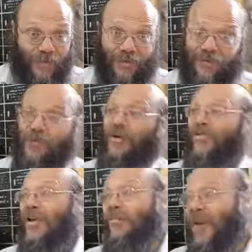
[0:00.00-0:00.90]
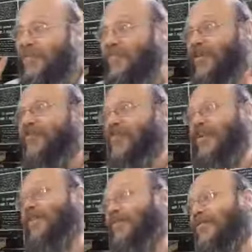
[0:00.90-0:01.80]
So Hashem had
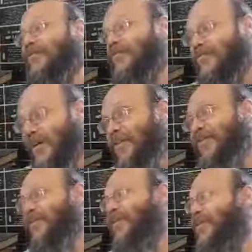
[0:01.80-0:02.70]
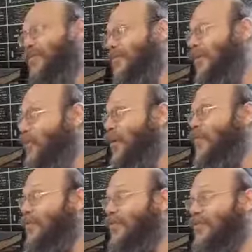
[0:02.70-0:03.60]
covenant, right, with the world,